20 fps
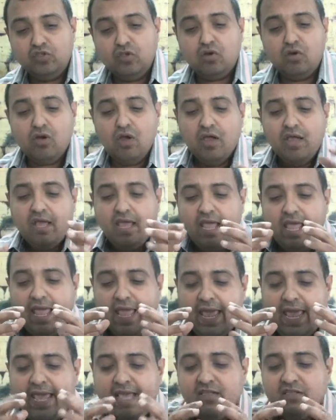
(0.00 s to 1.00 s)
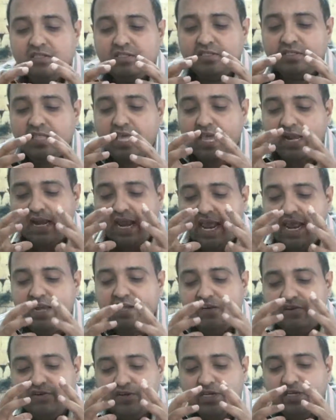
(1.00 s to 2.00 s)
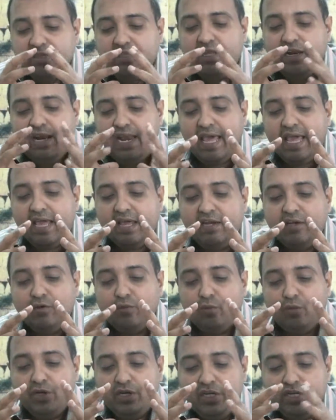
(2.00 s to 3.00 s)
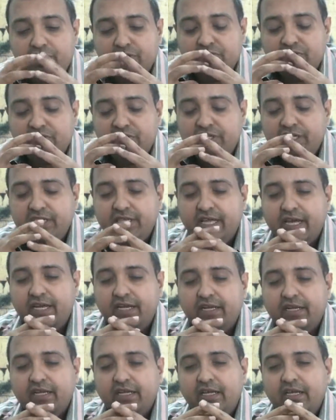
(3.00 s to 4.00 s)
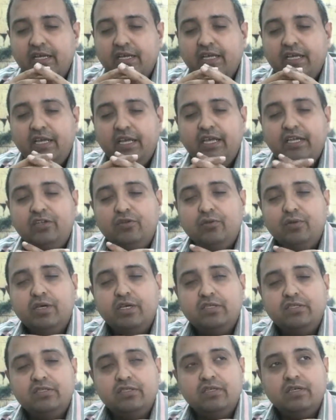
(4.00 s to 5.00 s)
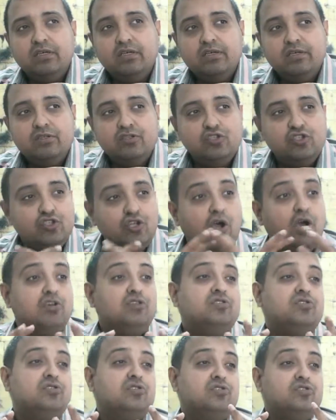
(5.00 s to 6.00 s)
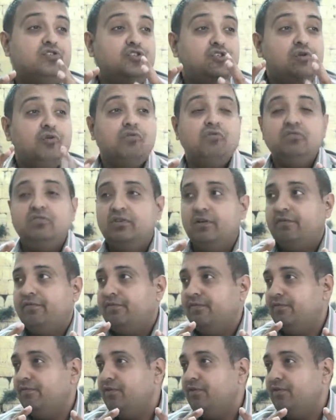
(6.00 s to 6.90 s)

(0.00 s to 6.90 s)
So as they're entering the land, we need to see that it was Joseph